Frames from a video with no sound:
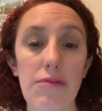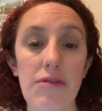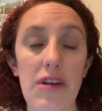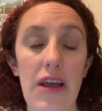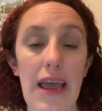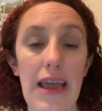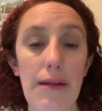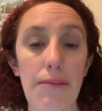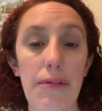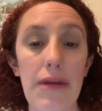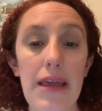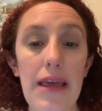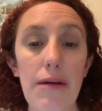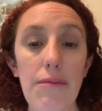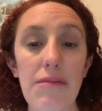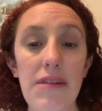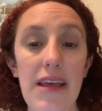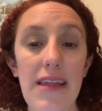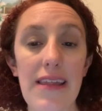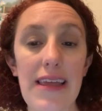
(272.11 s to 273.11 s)
to 8
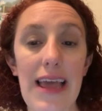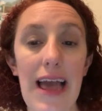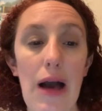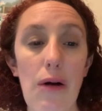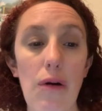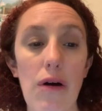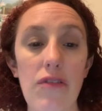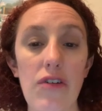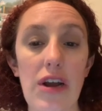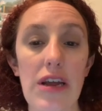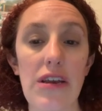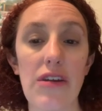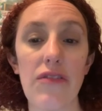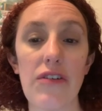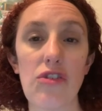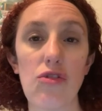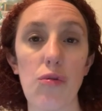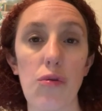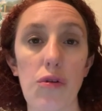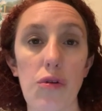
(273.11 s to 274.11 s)
p.m. daily. However,
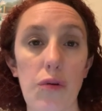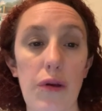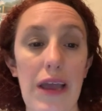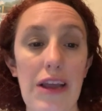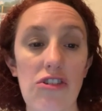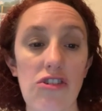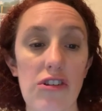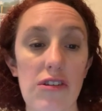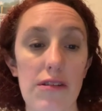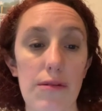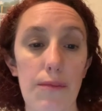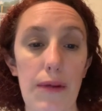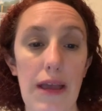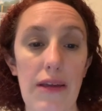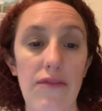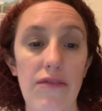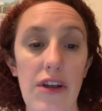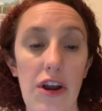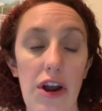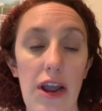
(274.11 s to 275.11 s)
individual locations may
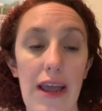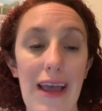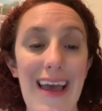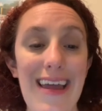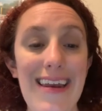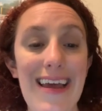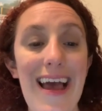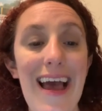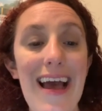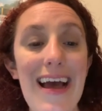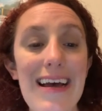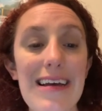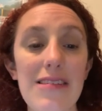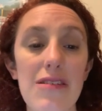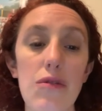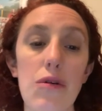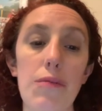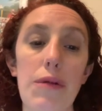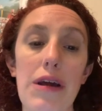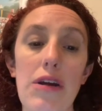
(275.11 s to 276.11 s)
vary. And as
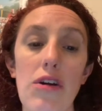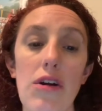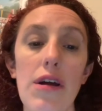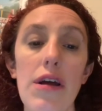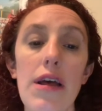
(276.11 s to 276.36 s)
a reminder,